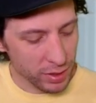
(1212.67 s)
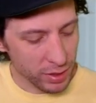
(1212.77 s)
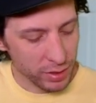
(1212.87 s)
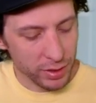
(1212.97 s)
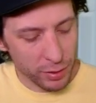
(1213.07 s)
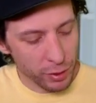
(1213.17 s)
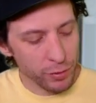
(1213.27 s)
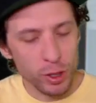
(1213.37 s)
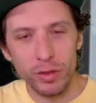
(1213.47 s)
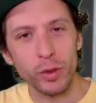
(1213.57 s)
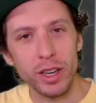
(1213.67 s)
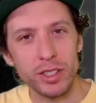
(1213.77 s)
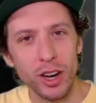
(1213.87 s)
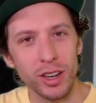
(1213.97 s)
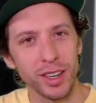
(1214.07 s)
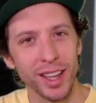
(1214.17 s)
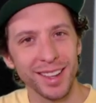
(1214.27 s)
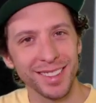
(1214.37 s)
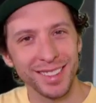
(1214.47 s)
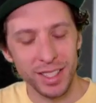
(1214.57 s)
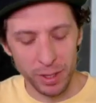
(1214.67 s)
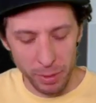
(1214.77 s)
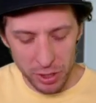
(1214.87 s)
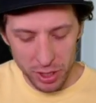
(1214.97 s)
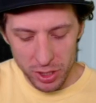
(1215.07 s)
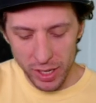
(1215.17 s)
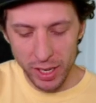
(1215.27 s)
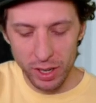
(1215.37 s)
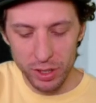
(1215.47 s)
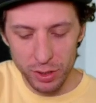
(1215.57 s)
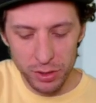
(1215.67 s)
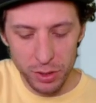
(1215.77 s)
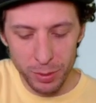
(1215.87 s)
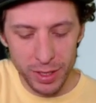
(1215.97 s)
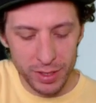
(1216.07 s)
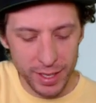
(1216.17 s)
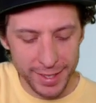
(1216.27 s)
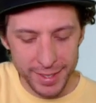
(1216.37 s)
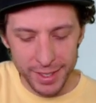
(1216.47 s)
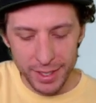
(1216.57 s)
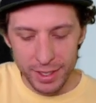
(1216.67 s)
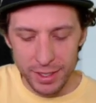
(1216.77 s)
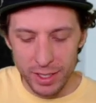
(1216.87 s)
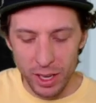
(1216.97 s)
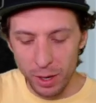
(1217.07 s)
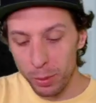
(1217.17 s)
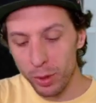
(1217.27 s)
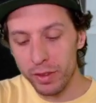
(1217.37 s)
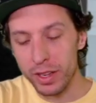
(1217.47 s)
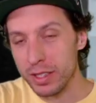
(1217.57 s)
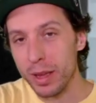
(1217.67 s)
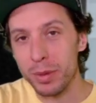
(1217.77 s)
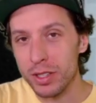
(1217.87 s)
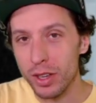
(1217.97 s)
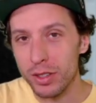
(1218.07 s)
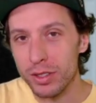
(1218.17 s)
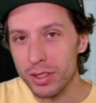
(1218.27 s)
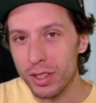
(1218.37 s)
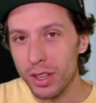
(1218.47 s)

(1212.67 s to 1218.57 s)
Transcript: A little different view of a race car today. Make sure you check out our YouTube and see our previous episodes.